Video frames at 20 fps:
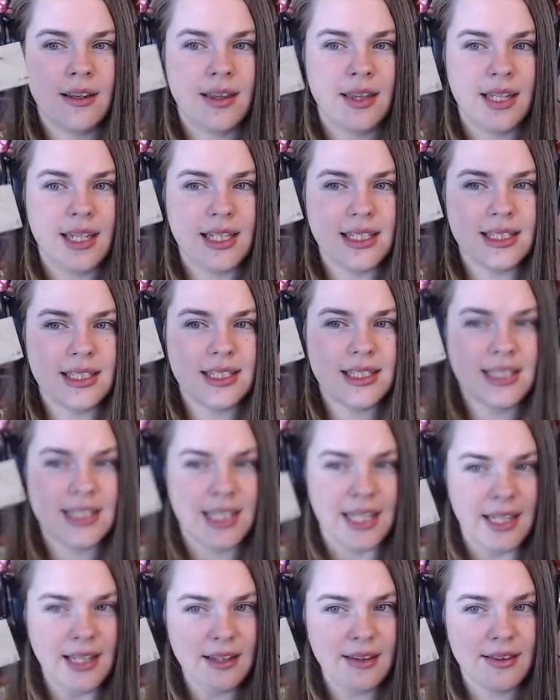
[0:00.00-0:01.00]
these
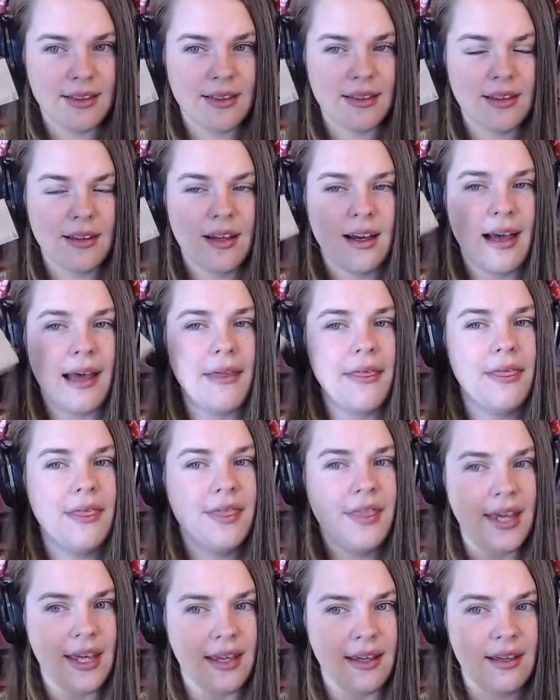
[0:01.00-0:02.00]
teeth, I
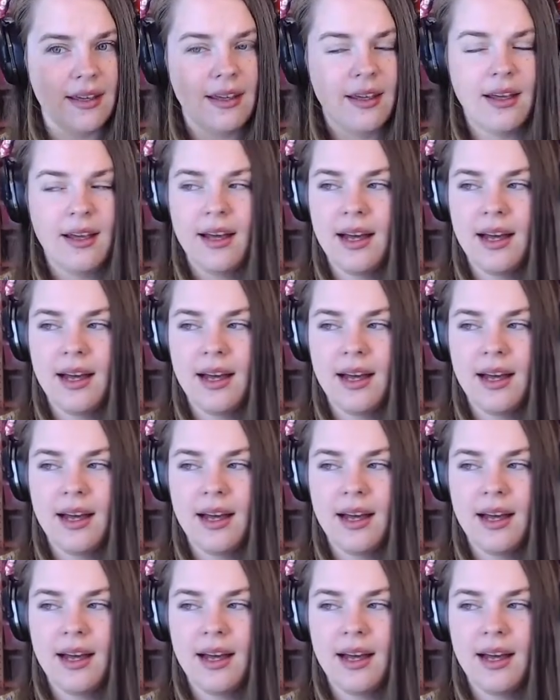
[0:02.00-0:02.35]
think,